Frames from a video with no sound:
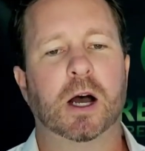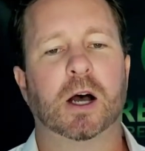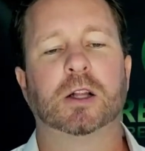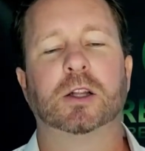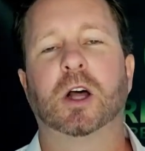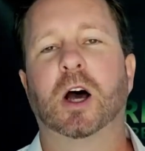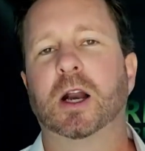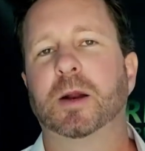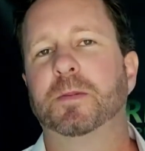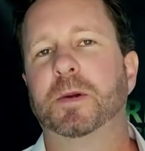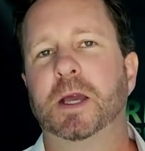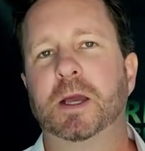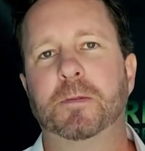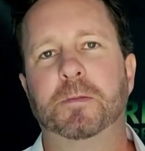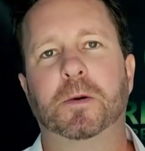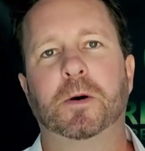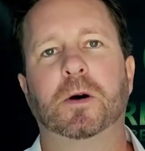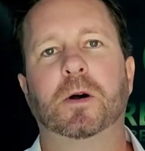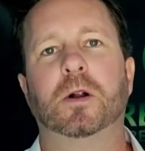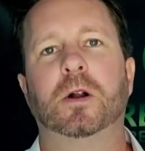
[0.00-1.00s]
A lot of
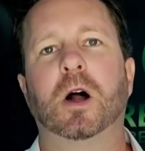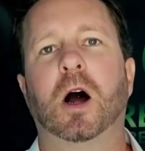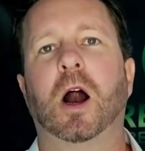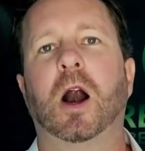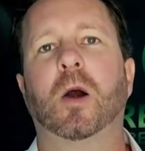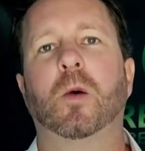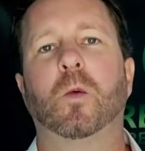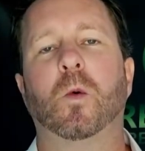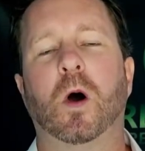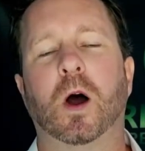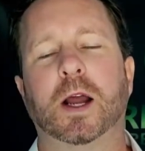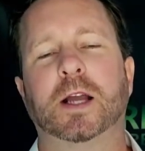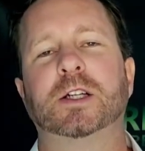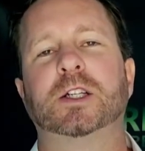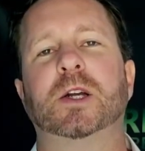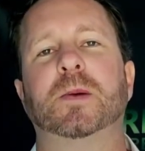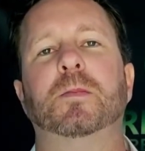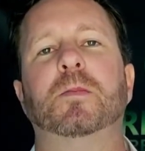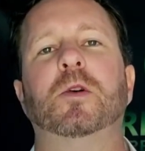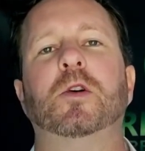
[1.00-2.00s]
people are wanting
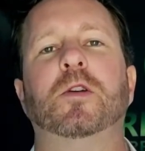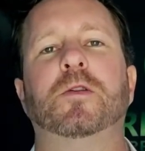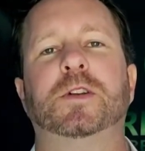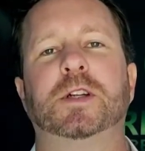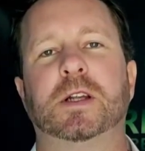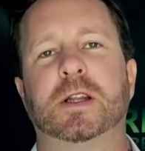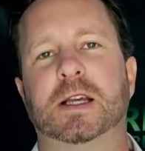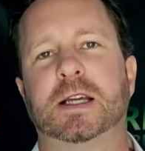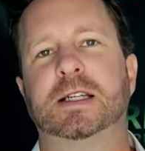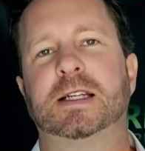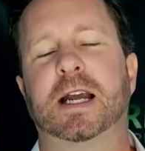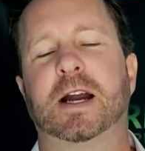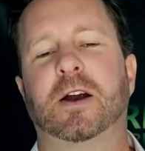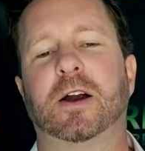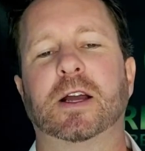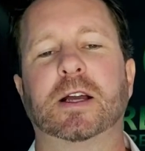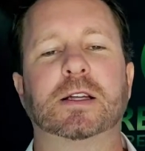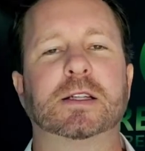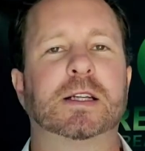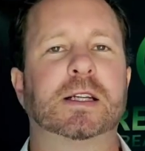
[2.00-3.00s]
to move to these
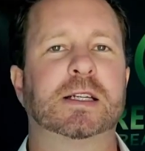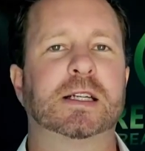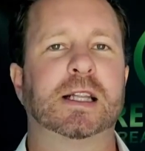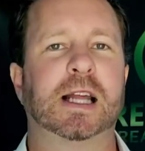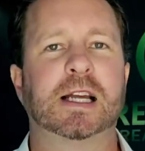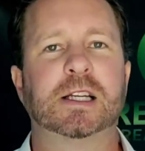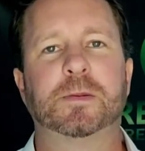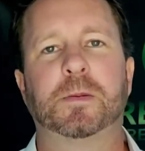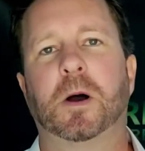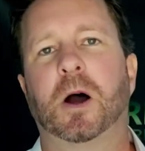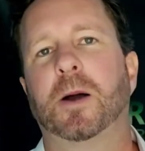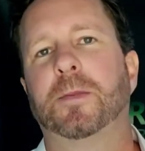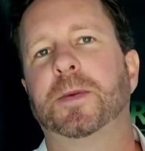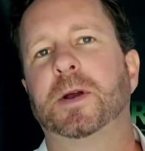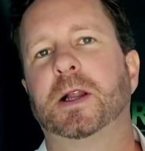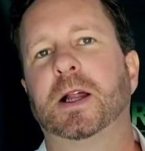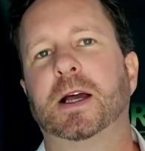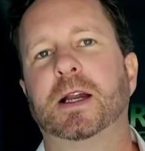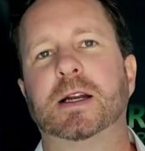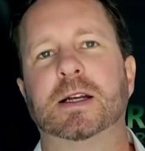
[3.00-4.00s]
areas. It's less
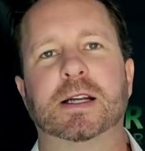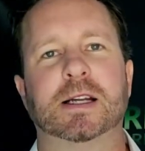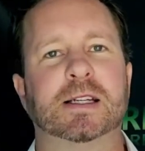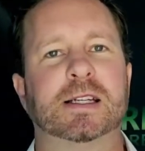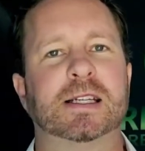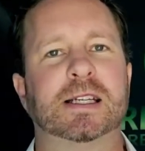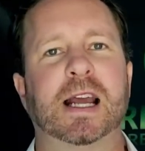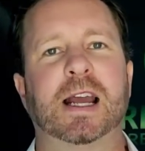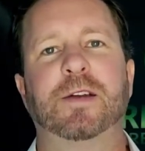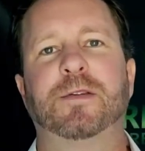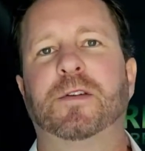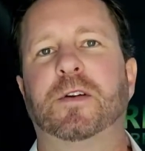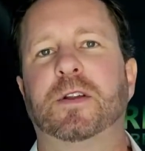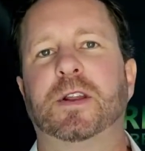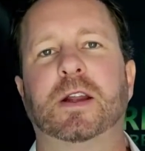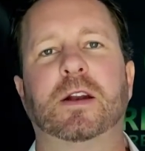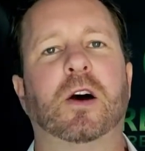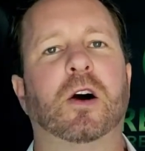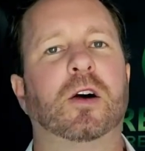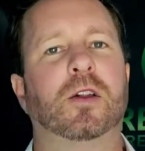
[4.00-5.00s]
populated, it's safer
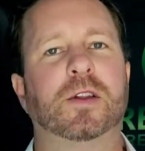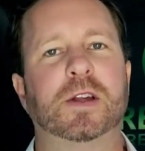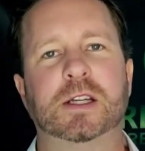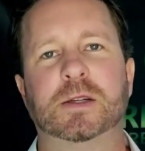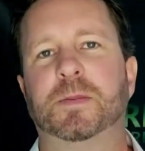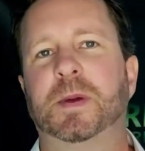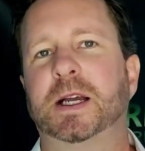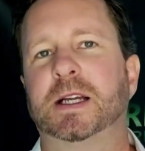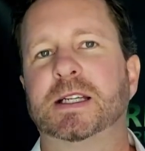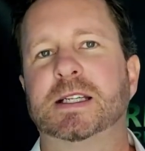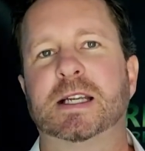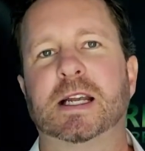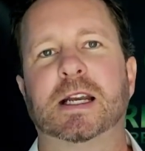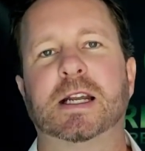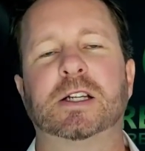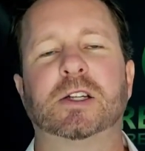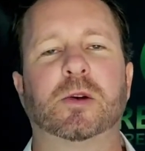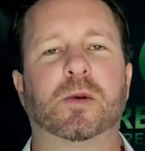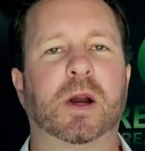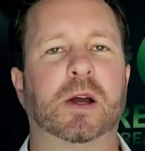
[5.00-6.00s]
than all these big
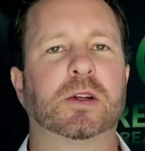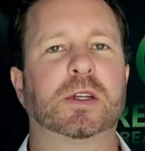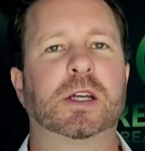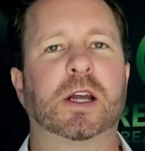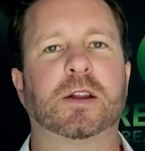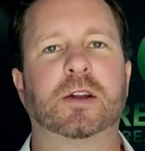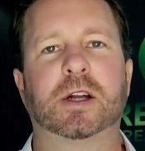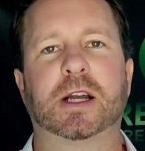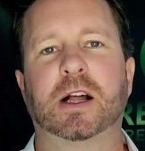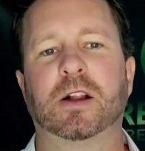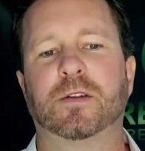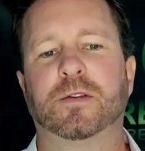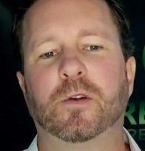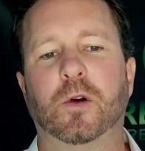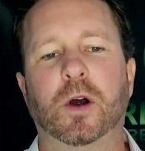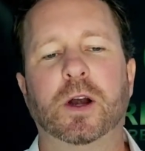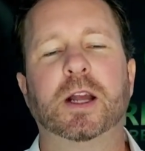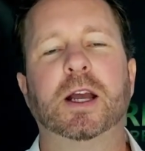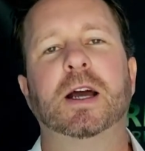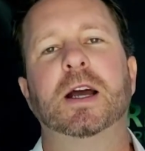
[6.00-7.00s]
cities around Southern
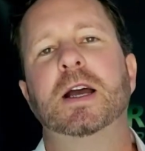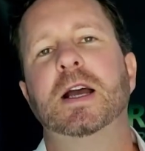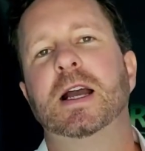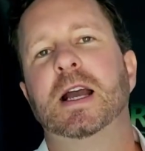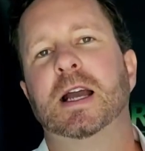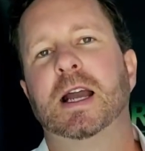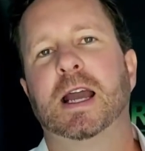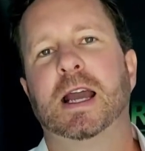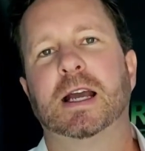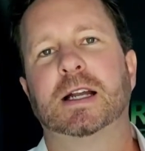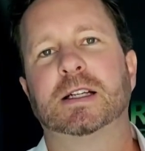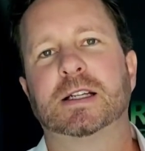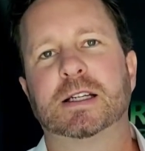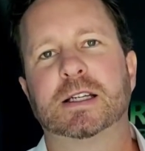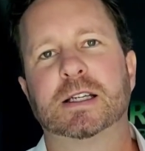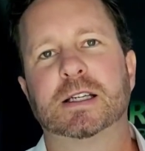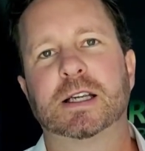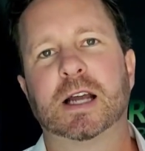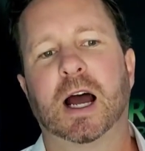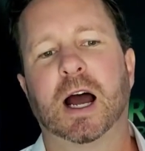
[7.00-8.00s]
California.
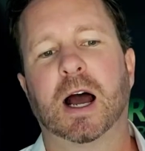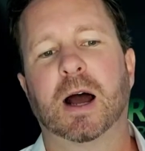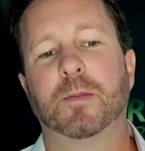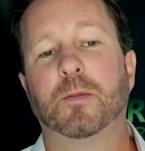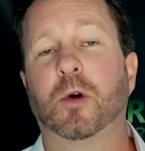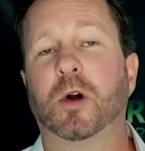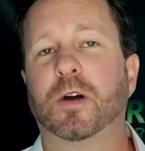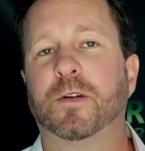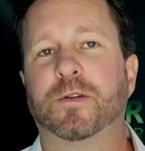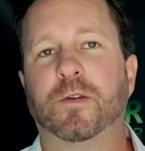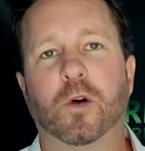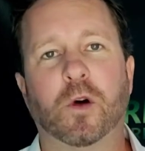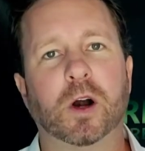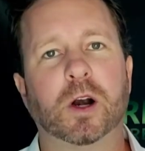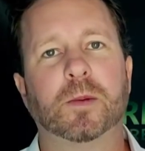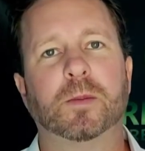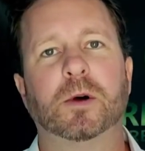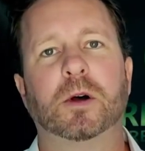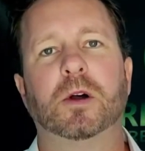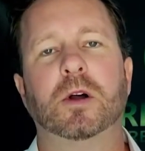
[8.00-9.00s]
It's more
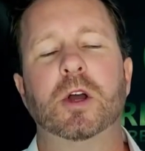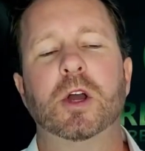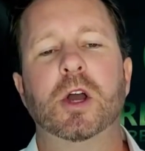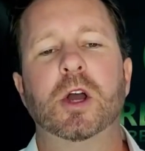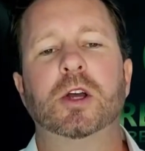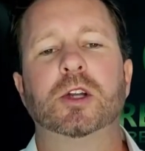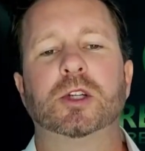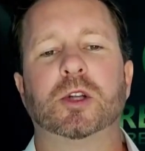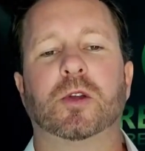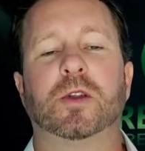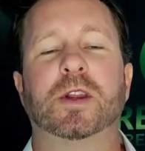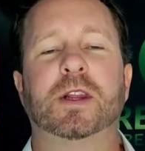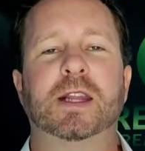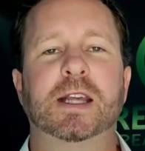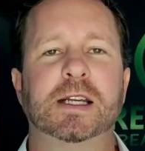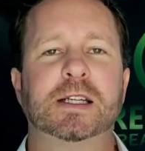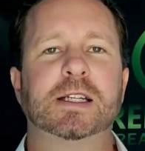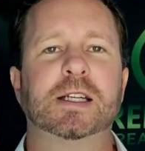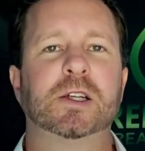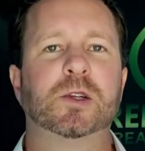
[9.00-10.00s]
affordable. So
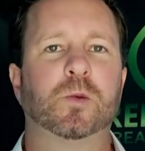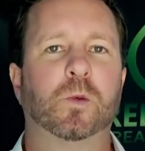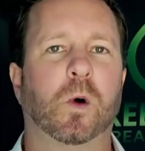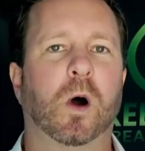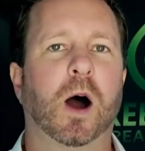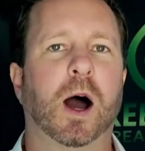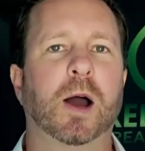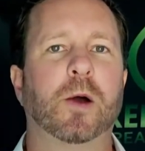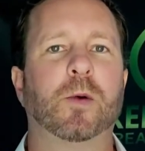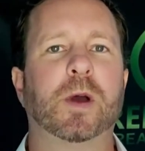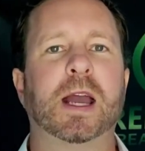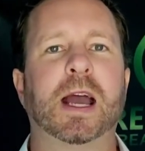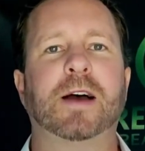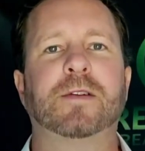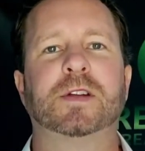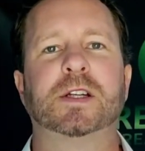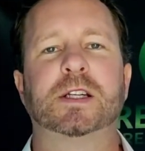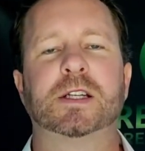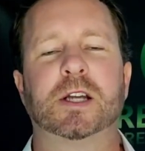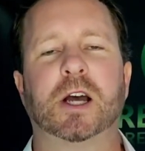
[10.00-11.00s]
this is why we
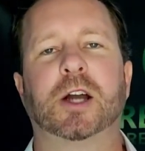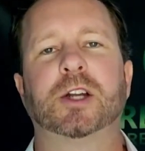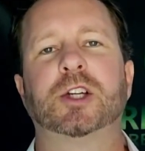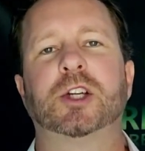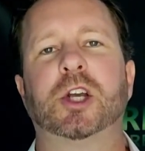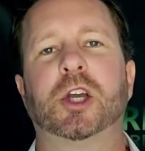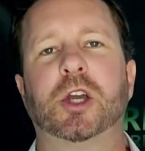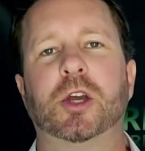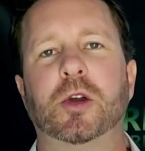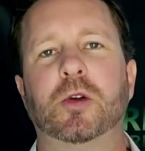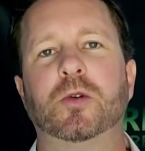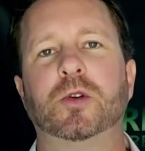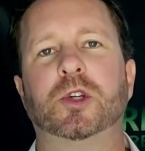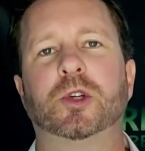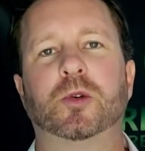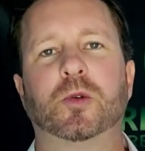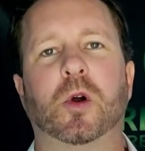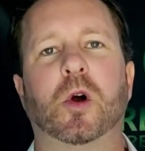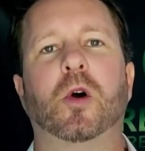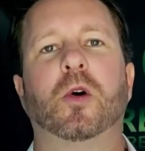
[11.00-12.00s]
have such
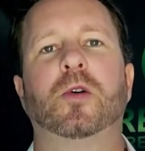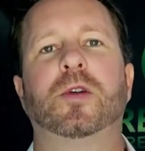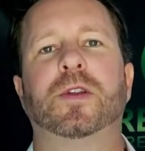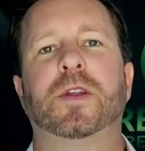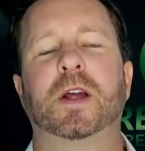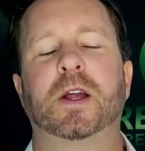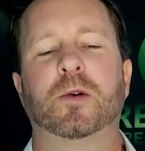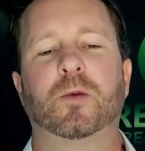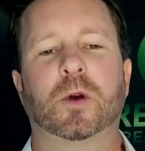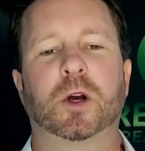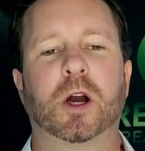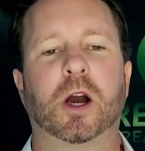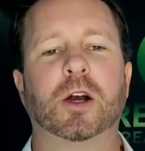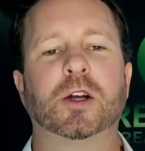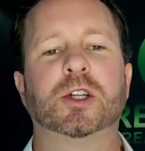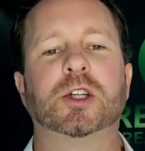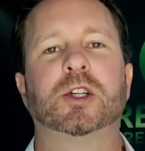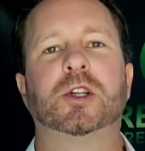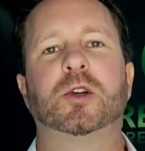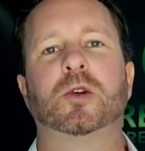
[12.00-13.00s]
huge growth in
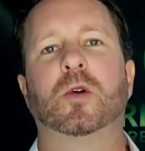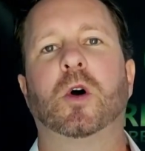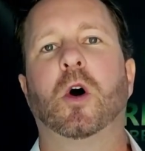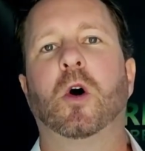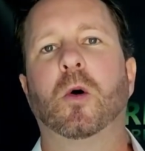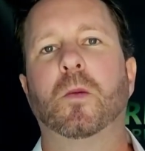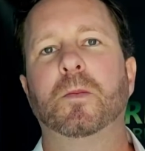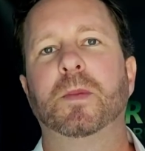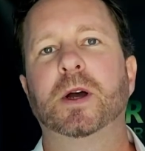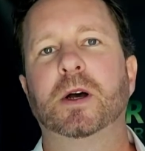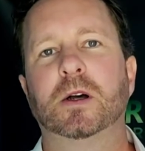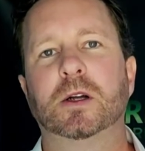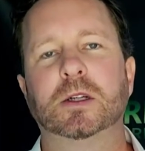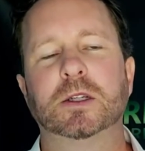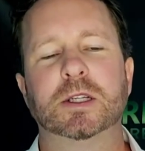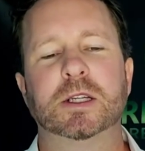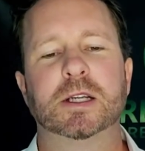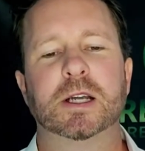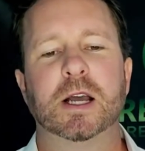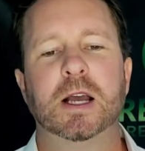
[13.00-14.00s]
regards to home
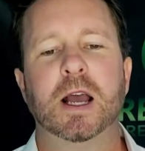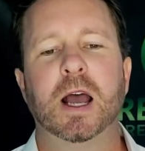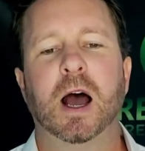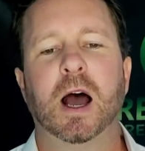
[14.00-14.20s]
builds